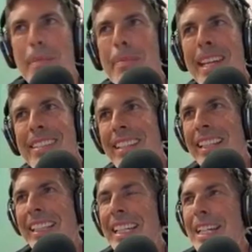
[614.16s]
That's amazing.
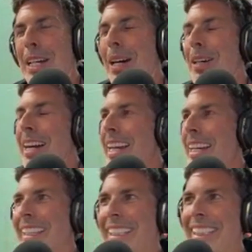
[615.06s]
Uh,
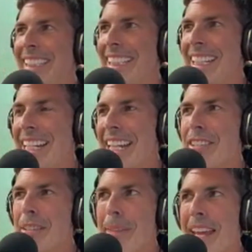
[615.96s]

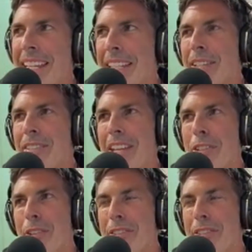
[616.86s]
it's it is
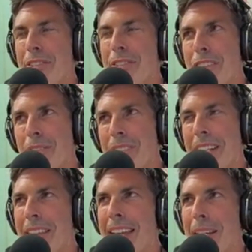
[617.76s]
interesting if just you
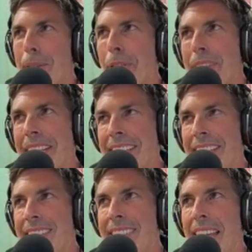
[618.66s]
know that ability
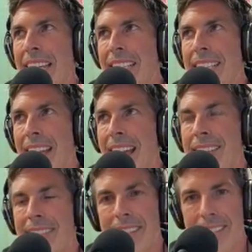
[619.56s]
to say
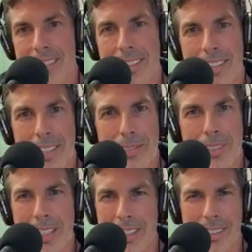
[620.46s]
yes and to kind of
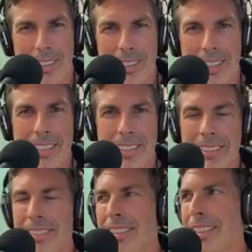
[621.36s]
uh, not
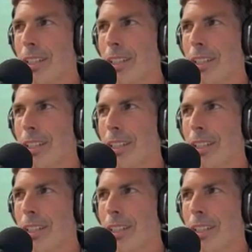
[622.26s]
to